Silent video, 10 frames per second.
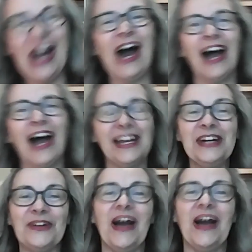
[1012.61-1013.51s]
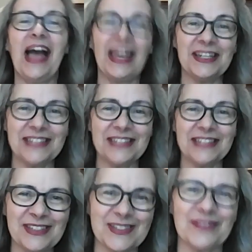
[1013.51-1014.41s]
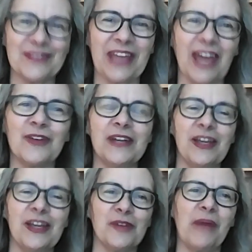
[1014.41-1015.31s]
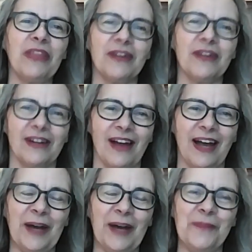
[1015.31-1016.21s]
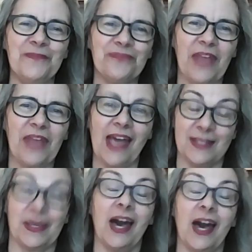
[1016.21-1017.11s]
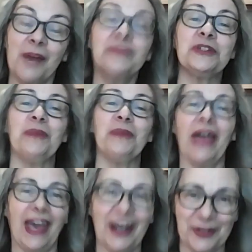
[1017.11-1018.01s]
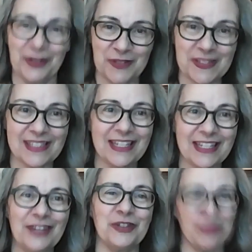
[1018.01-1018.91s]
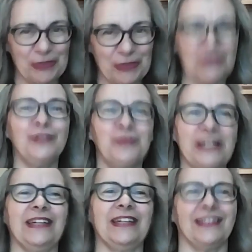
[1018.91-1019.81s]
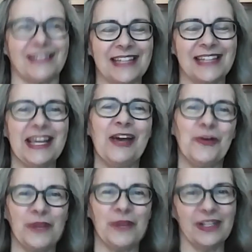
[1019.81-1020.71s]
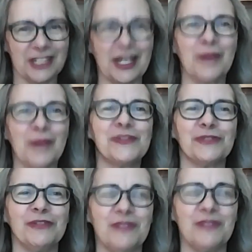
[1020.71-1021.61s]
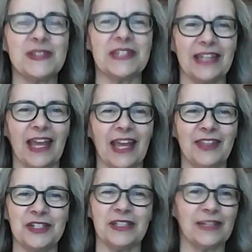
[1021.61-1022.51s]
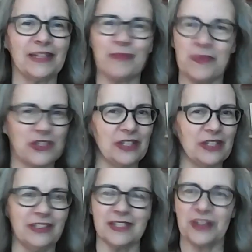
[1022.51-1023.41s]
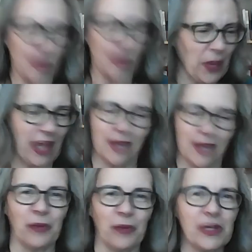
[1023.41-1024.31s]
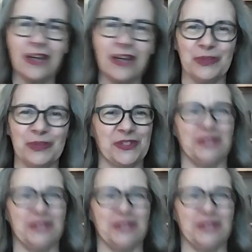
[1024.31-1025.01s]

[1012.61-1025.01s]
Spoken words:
I know. And I'll tell you something, Henry, your mother has come to my house to pull weeds. She comes for a visit, and she'll just go, okay, come on, we got to pull some